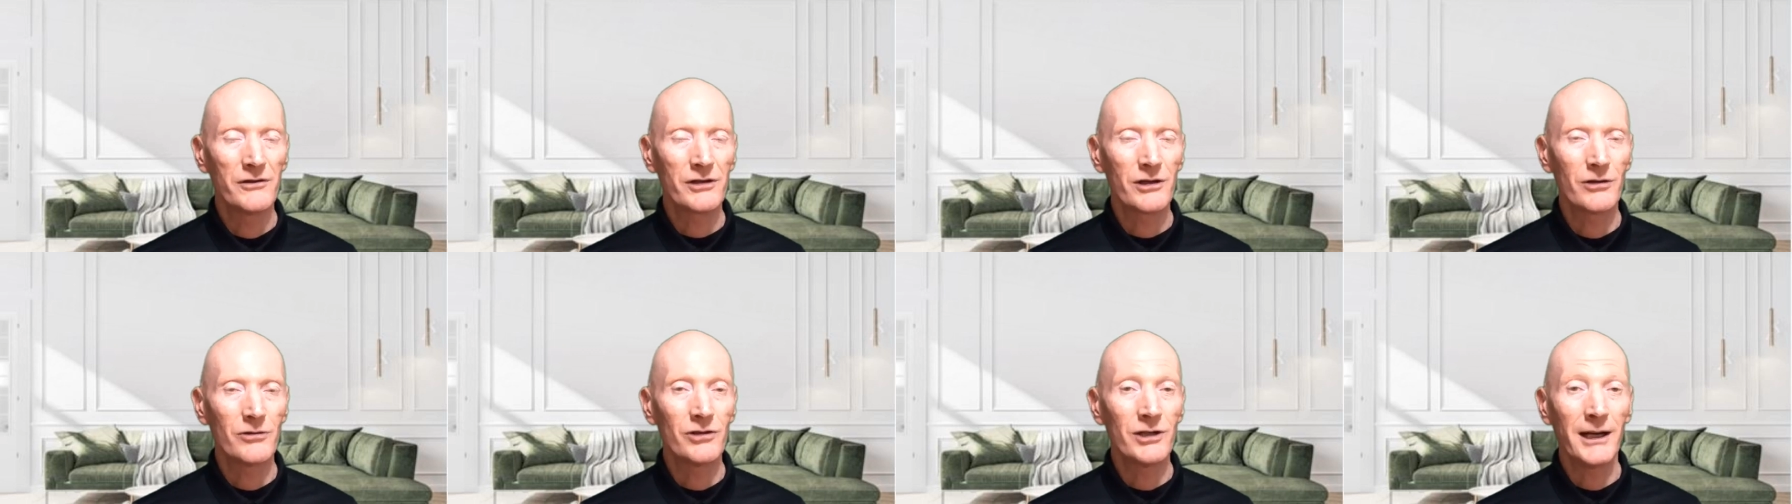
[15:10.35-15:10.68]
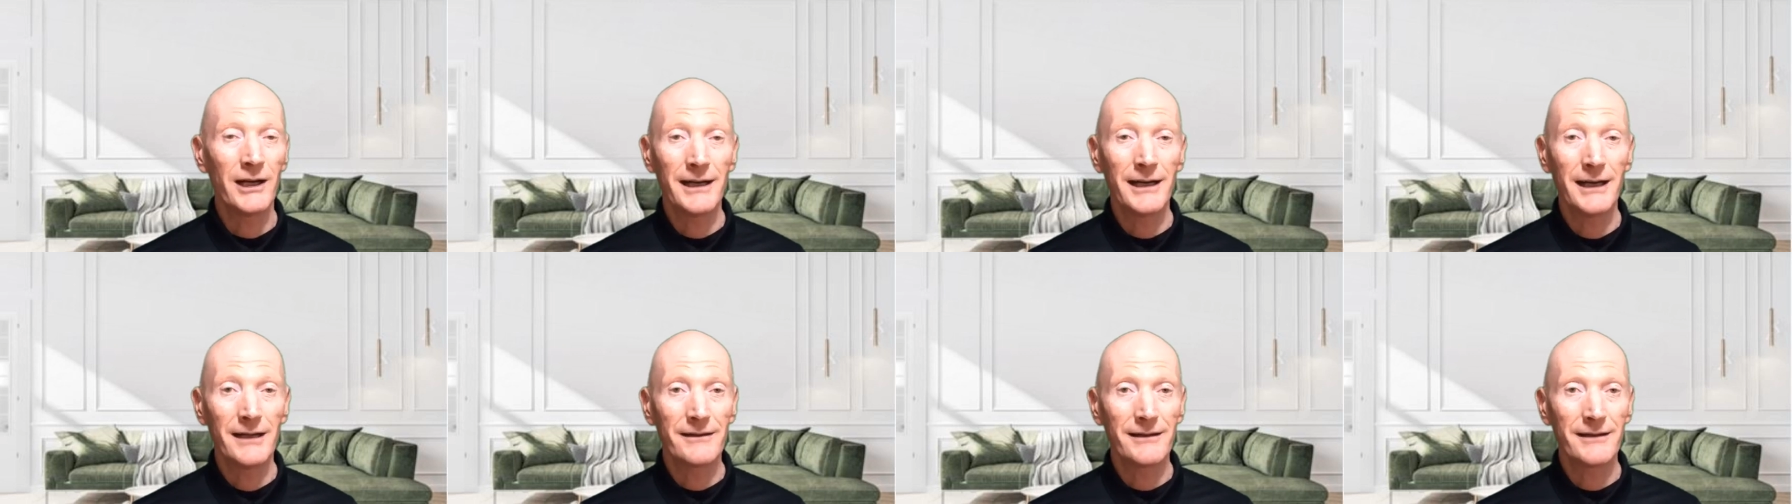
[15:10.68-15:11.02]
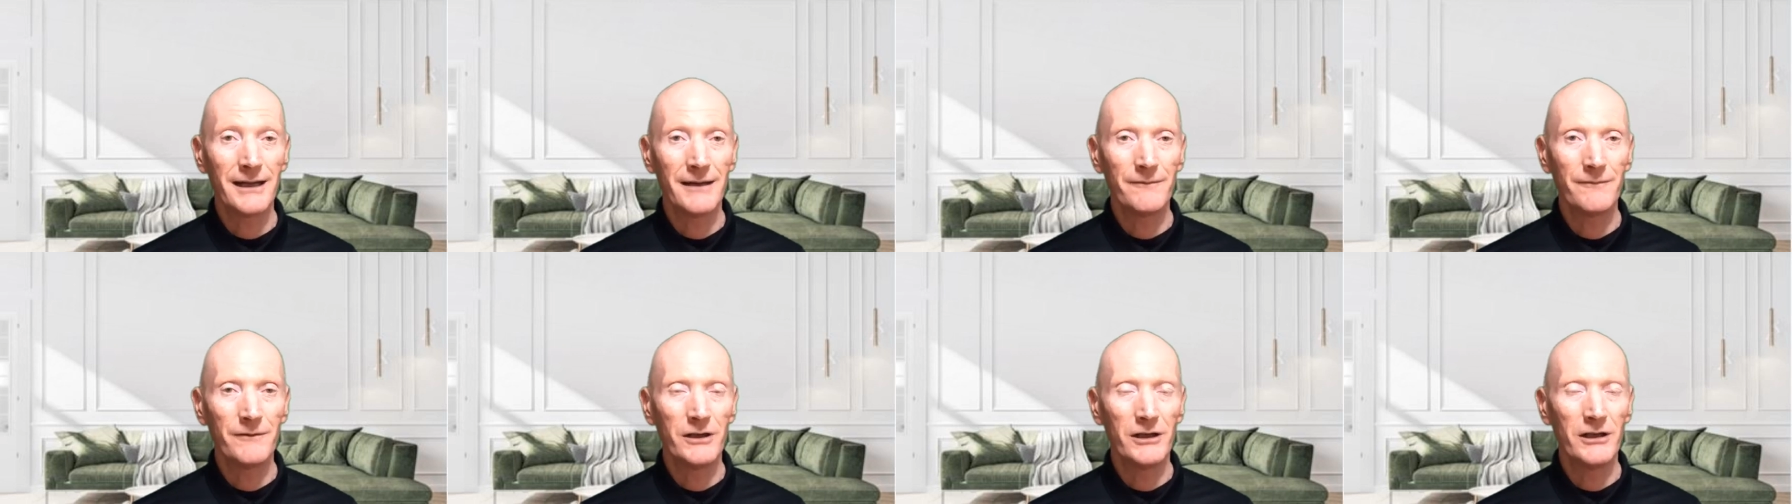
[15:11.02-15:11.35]
So check out
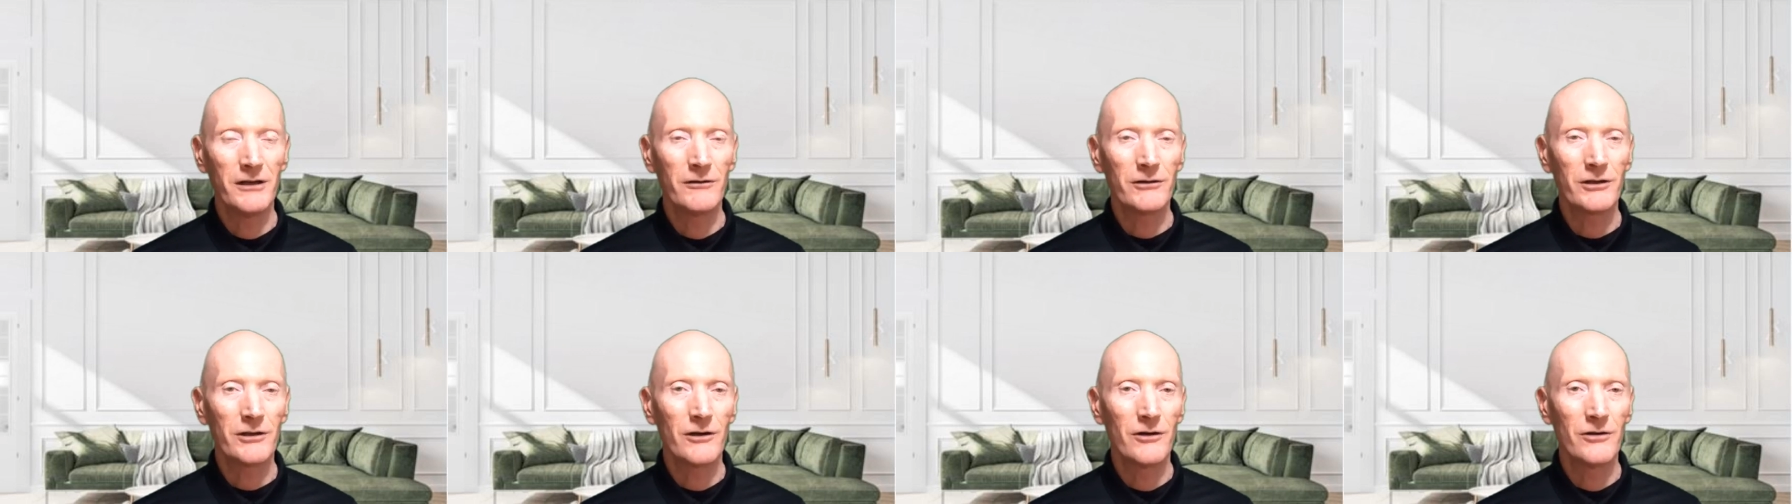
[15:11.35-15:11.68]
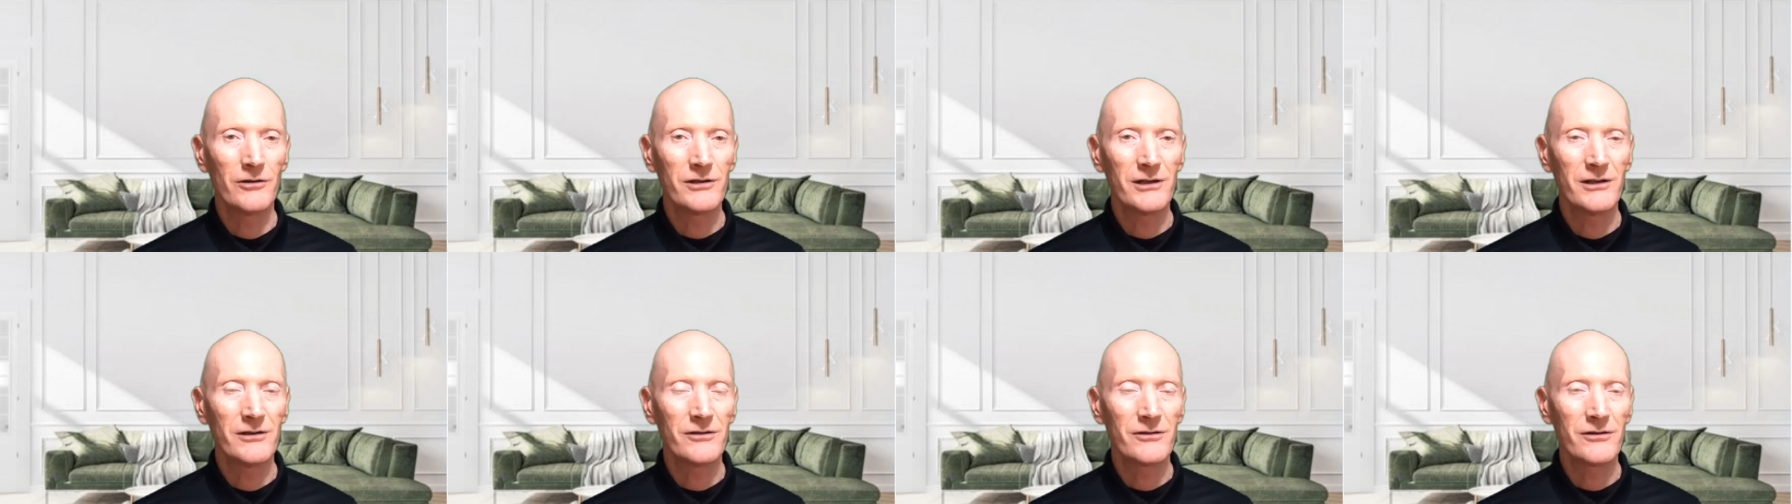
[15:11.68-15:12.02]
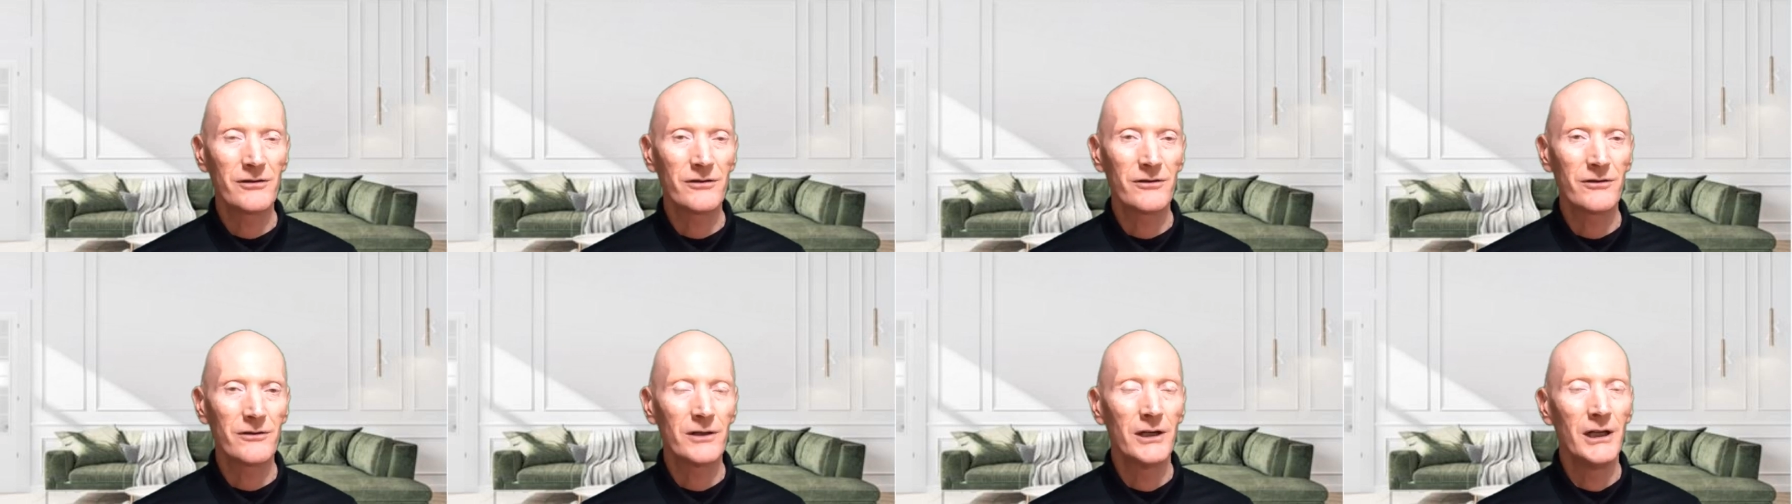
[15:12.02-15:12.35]
that video. It goes
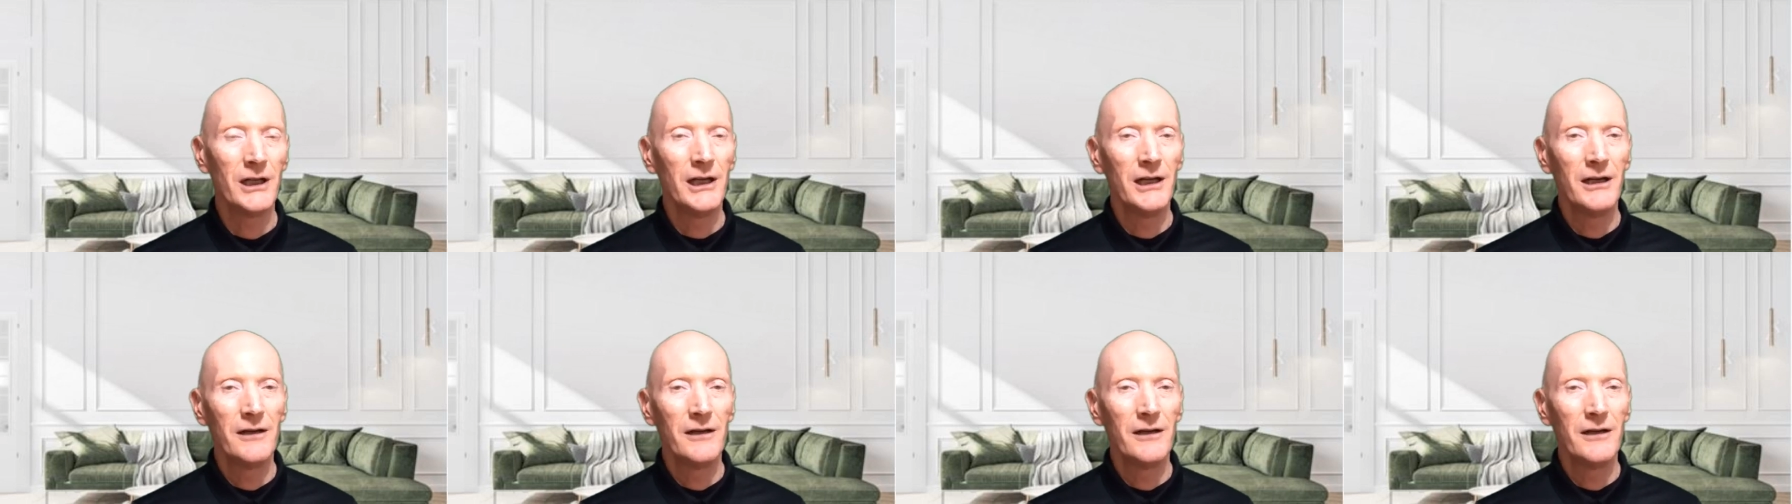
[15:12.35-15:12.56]
into,